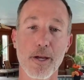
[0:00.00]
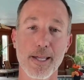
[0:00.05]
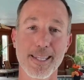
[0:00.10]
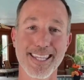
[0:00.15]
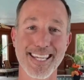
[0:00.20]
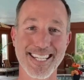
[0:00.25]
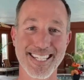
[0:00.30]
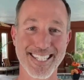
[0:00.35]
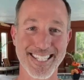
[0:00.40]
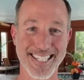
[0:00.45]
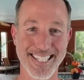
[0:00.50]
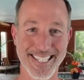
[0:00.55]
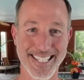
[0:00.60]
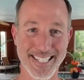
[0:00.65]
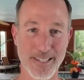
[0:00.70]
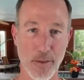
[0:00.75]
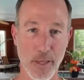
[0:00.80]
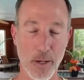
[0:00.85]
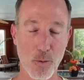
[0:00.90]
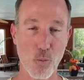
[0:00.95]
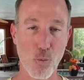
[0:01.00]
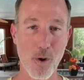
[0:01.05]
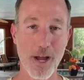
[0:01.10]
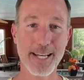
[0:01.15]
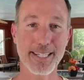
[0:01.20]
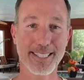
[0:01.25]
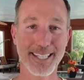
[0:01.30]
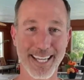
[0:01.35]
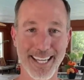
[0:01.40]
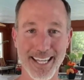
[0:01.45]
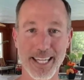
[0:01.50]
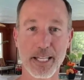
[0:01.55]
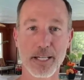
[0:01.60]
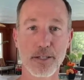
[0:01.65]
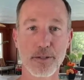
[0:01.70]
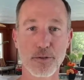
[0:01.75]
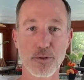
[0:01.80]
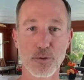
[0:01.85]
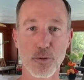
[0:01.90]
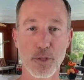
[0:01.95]
They, they went
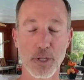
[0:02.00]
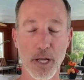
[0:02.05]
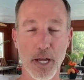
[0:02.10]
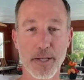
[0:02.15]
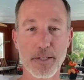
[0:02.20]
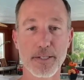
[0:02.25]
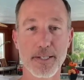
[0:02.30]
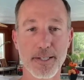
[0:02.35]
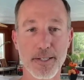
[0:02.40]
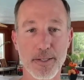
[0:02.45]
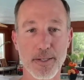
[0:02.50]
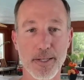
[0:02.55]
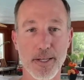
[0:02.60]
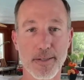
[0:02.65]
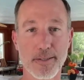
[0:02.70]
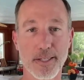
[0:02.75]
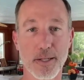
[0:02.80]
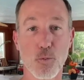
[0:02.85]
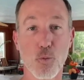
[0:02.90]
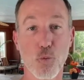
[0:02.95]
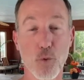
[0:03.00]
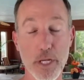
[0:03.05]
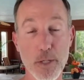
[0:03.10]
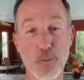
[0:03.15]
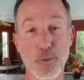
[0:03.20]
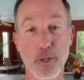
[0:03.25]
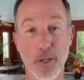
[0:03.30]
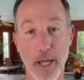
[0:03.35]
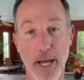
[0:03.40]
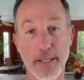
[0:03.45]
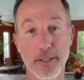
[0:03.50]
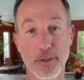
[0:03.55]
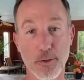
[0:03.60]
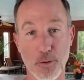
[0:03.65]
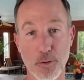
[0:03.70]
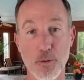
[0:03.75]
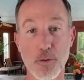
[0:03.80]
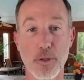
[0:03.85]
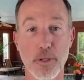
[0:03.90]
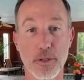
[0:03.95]
in to the SEC and said, we would like to
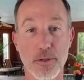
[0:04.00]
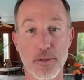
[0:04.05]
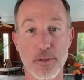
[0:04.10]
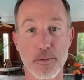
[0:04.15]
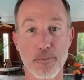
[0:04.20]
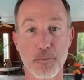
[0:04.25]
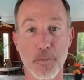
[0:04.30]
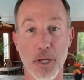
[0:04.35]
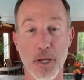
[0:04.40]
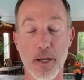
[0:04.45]
do this.